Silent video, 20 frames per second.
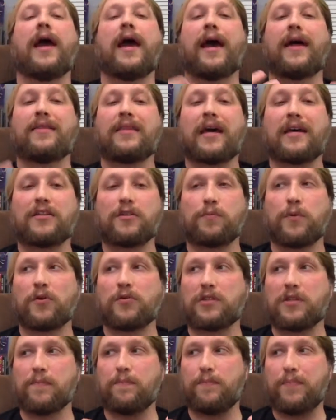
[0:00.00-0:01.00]
And that's
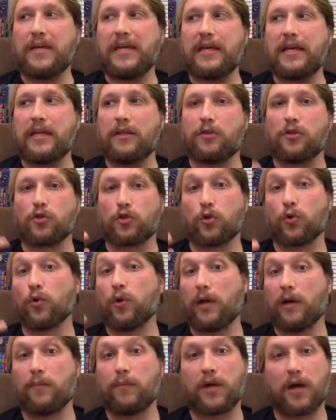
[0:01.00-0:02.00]
supposed to be the true
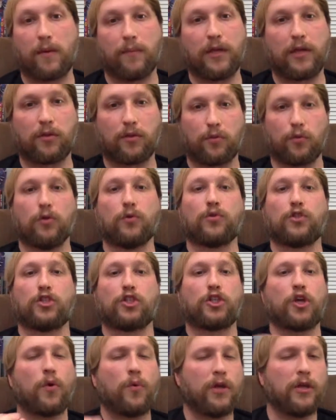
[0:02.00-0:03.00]
him coming through,
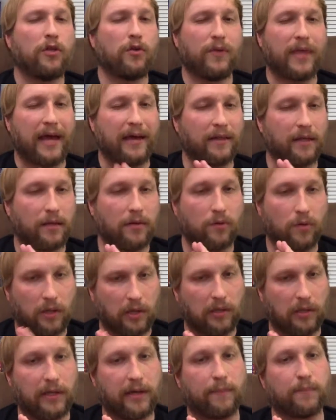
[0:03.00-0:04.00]
showing you that little
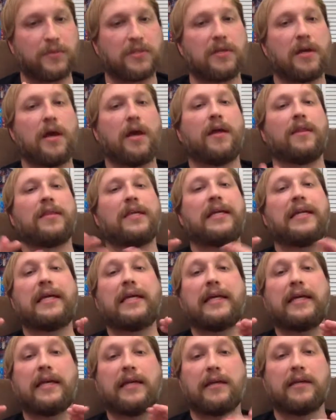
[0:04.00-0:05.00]
glimpse that
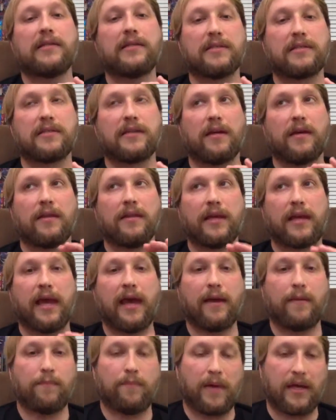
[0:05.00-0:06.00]
he is the
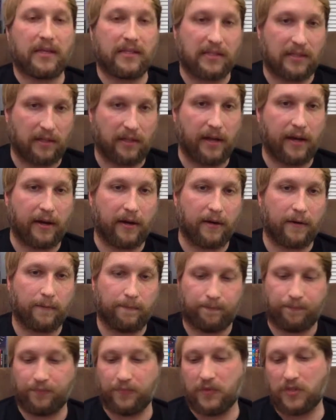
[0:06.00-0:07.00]
Cape May Slayer.
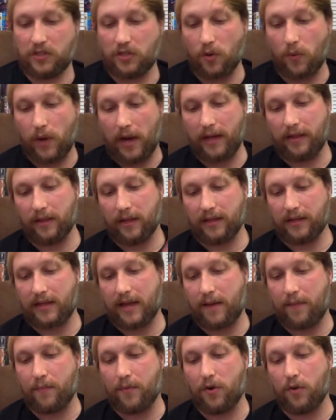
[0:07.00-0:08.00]
So I like
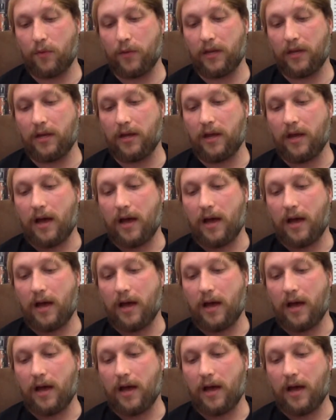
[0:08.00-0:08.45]
that moment.